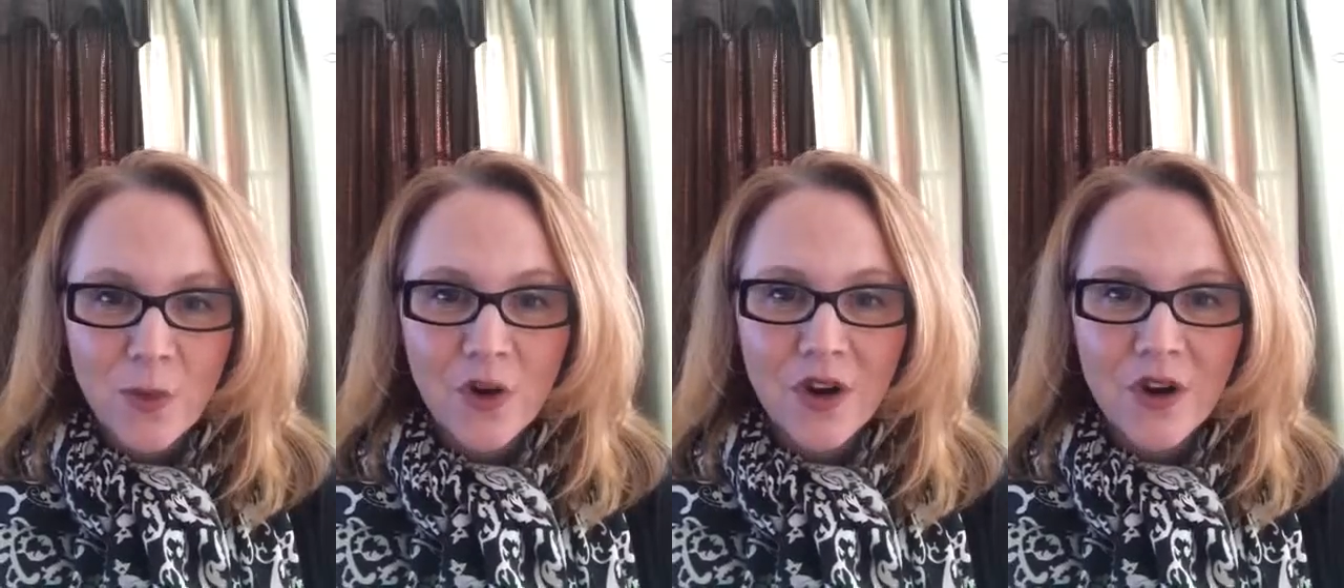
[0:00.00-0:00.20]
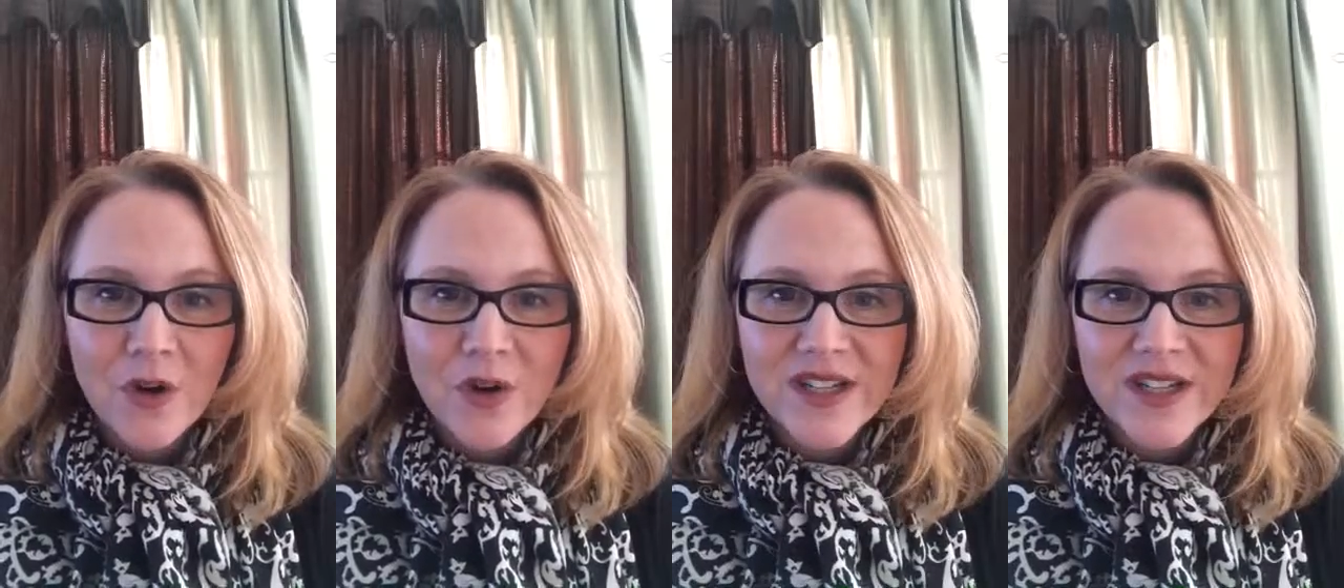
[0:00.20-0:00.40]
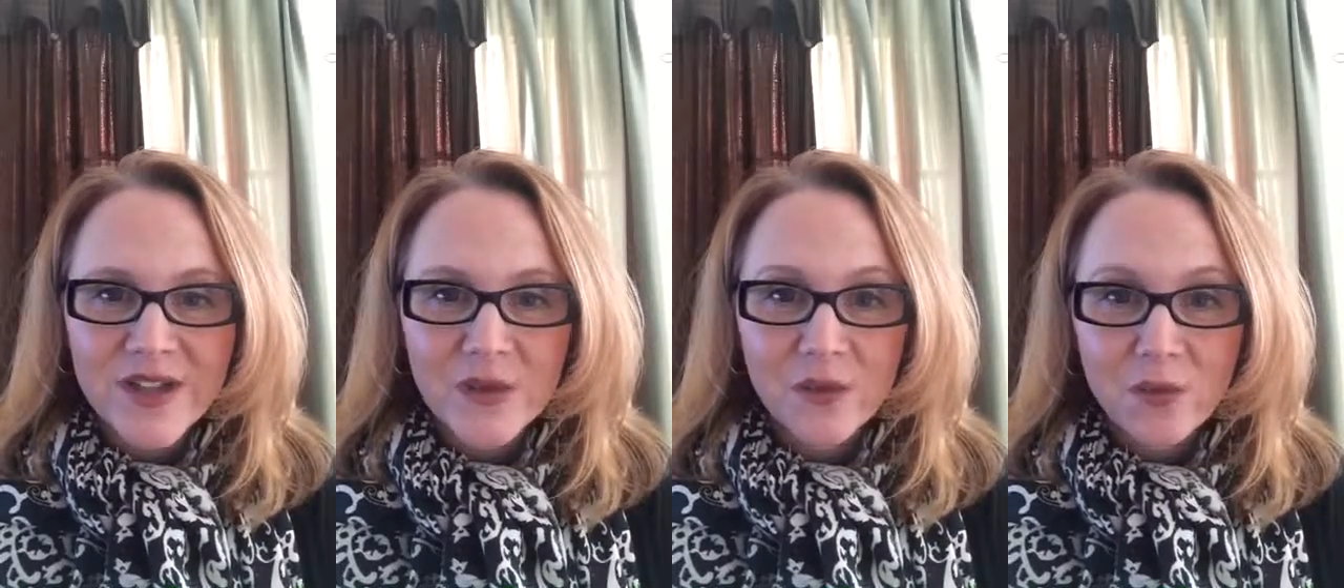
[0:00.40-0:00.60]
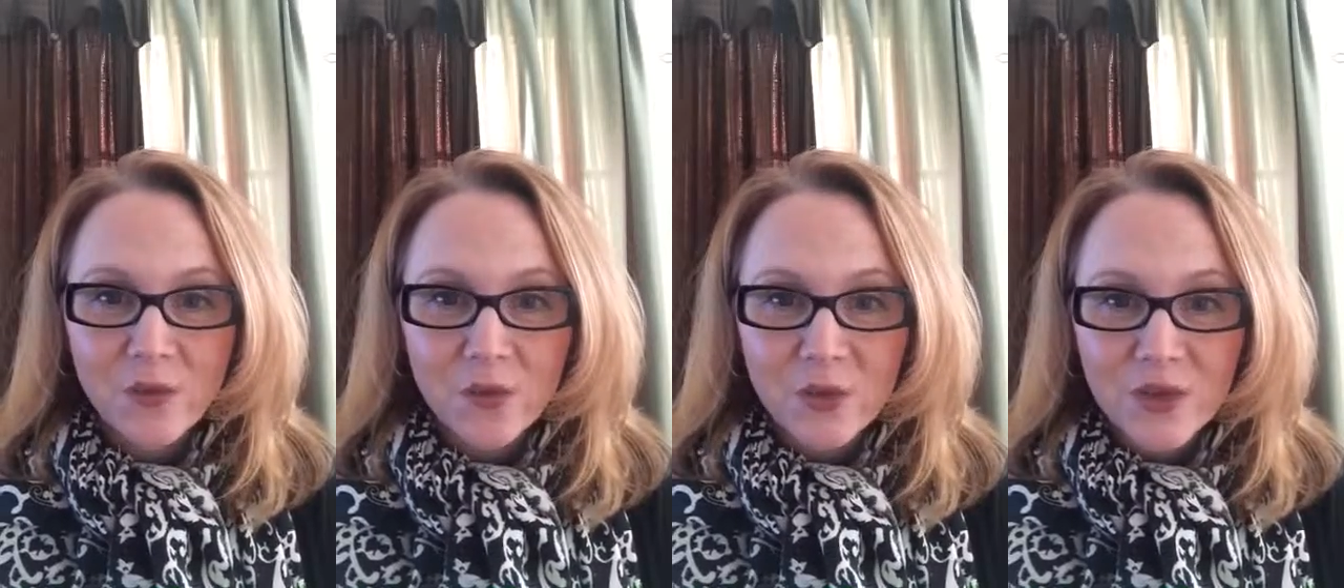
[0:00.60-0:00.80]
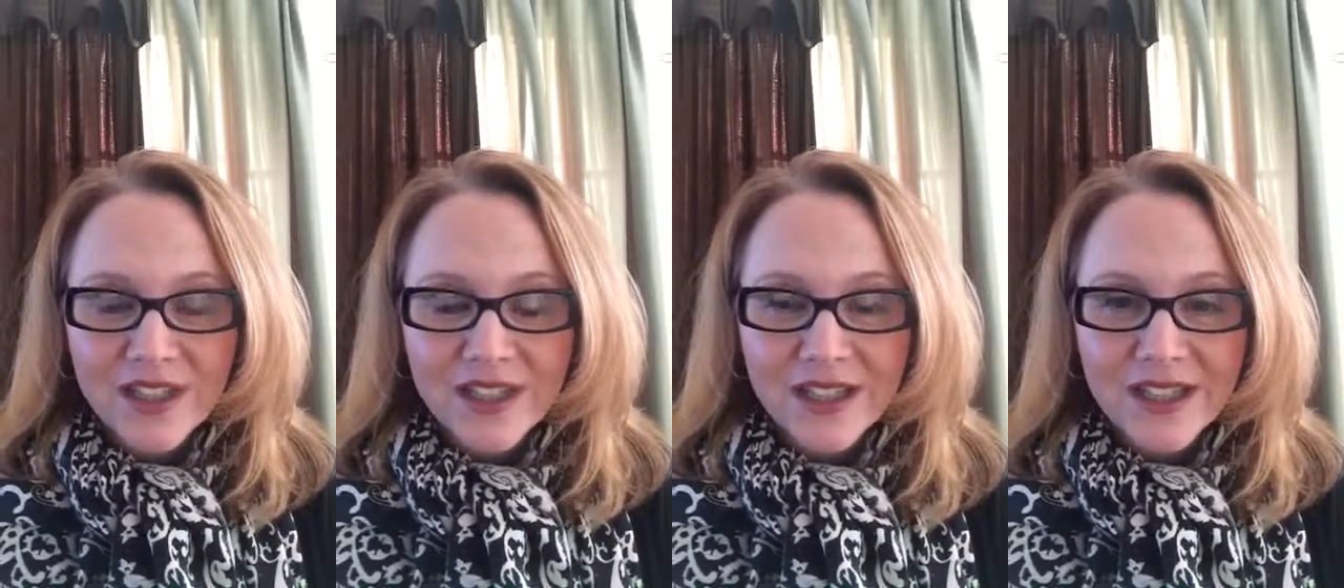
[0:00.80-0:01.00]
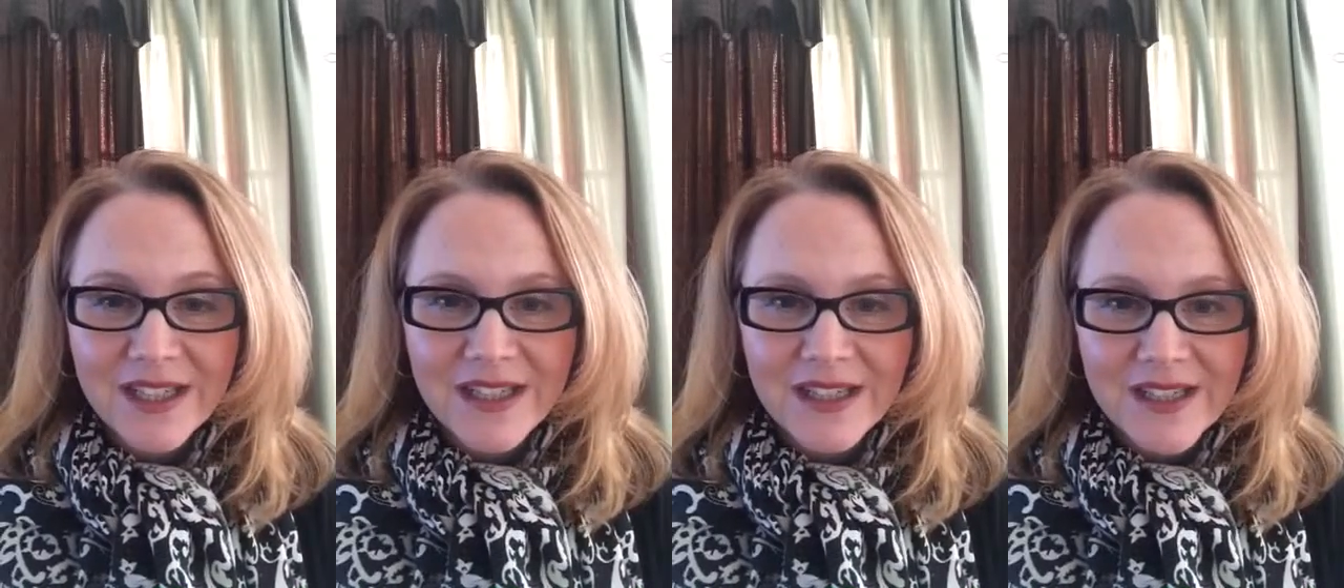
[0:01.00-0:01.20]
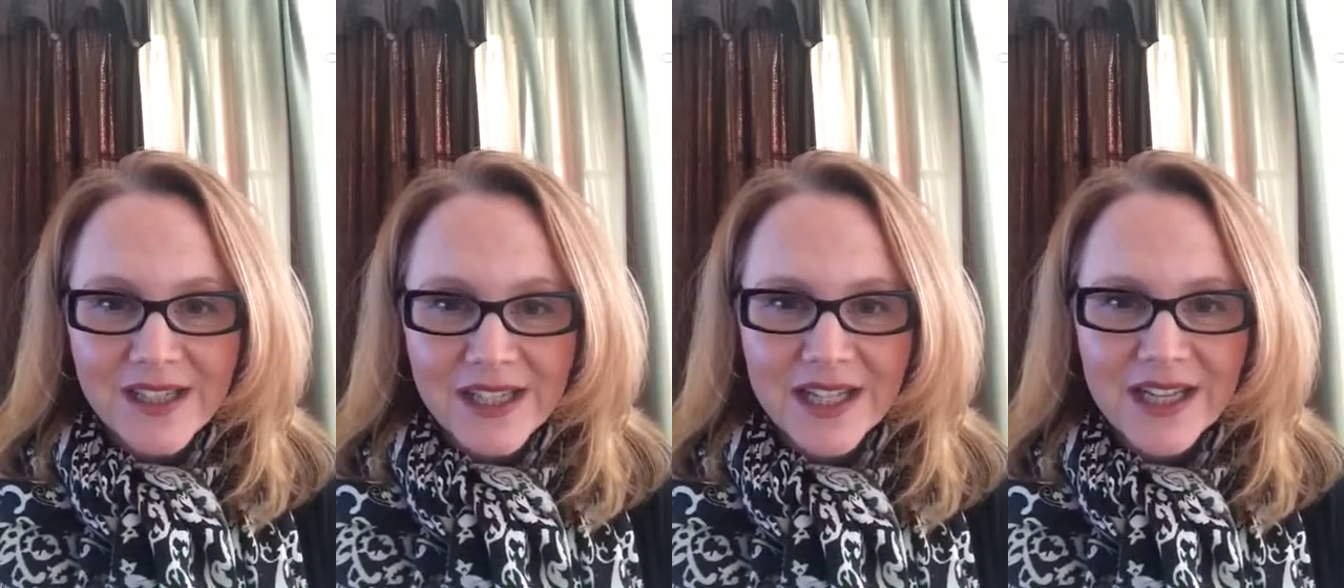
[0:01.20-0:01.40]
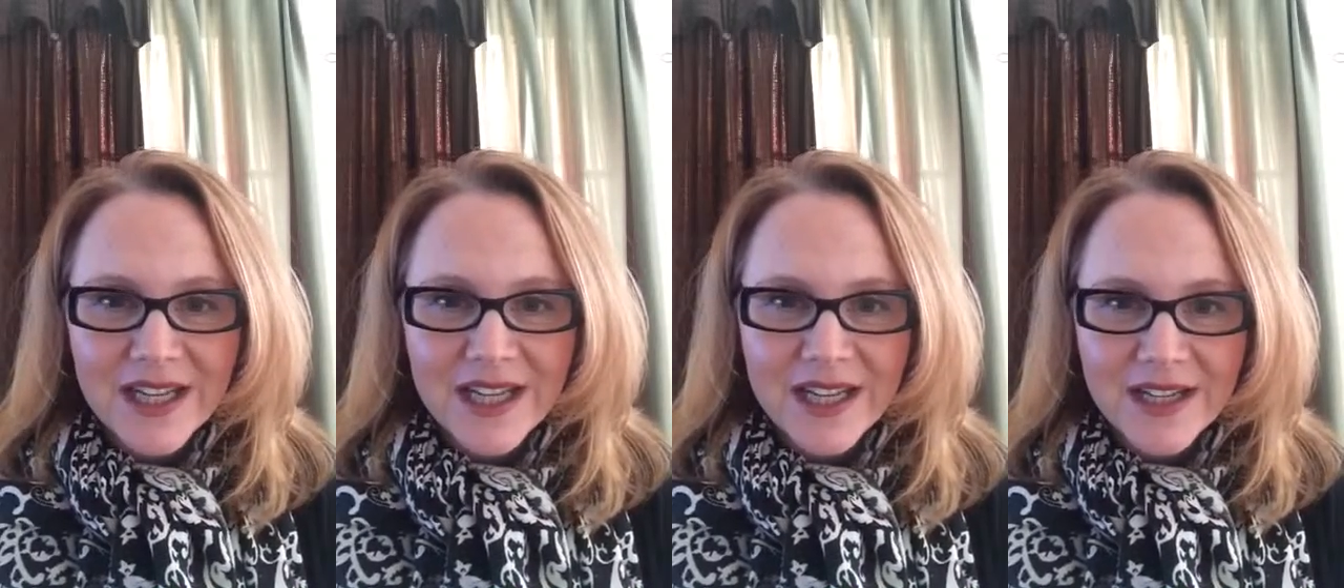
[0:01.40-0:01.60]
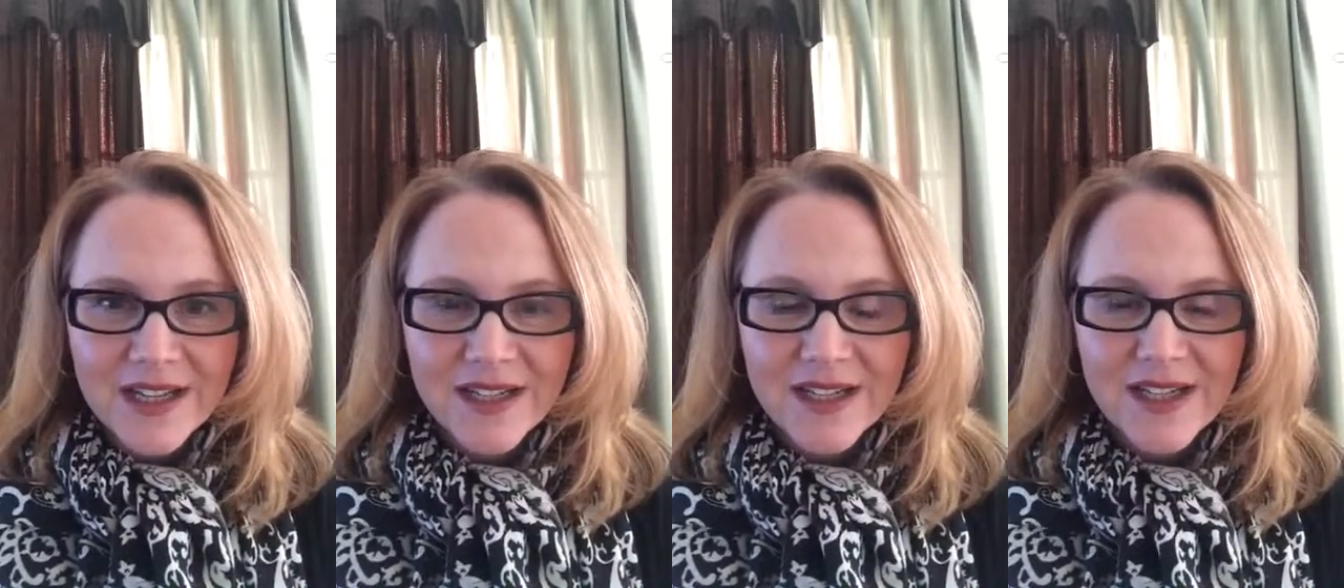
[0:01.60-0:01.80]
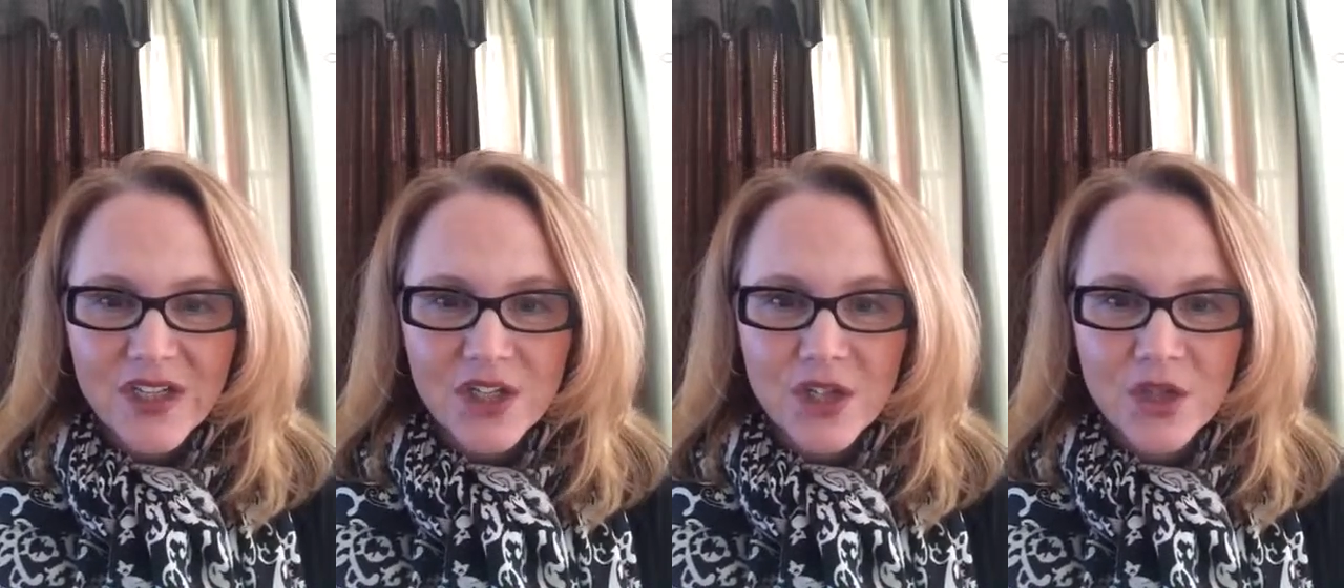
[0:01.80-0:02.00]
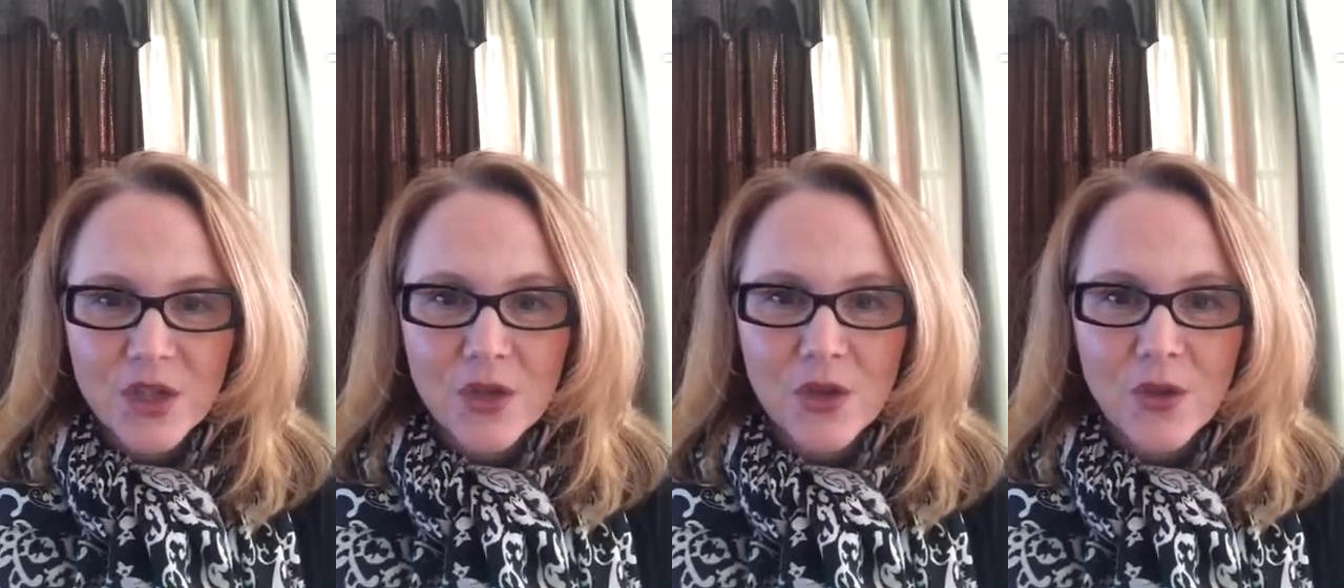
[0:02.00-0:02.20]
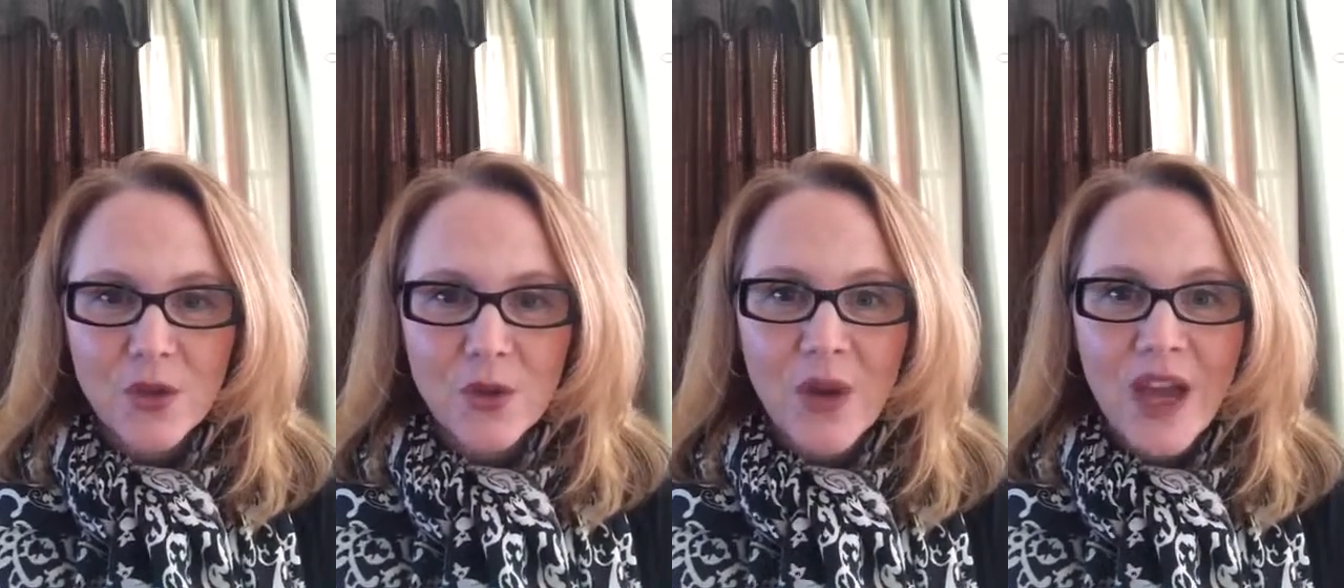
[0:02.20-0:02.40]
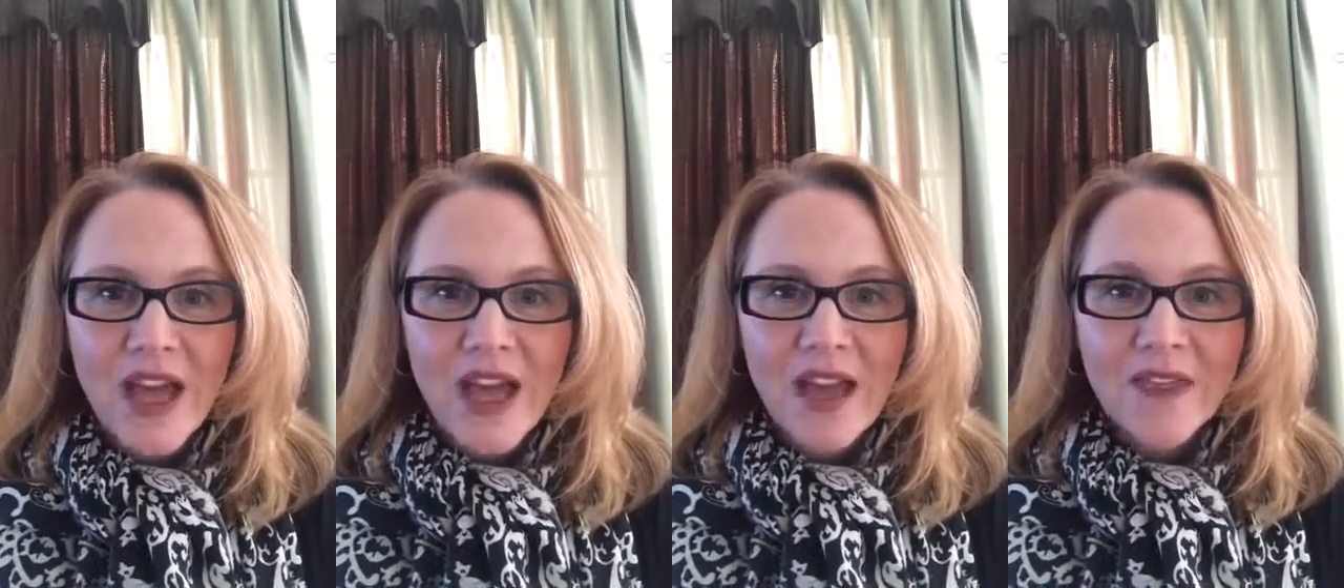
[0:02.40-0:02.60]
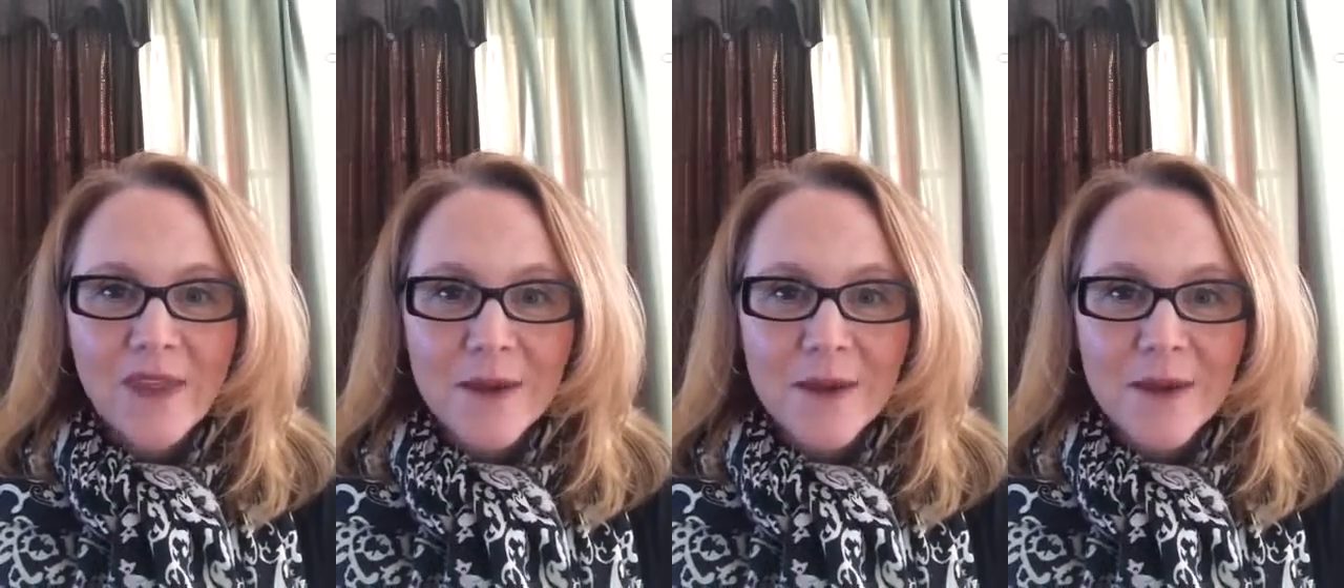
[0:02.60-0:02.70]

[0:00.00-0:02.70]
We're going to really dig into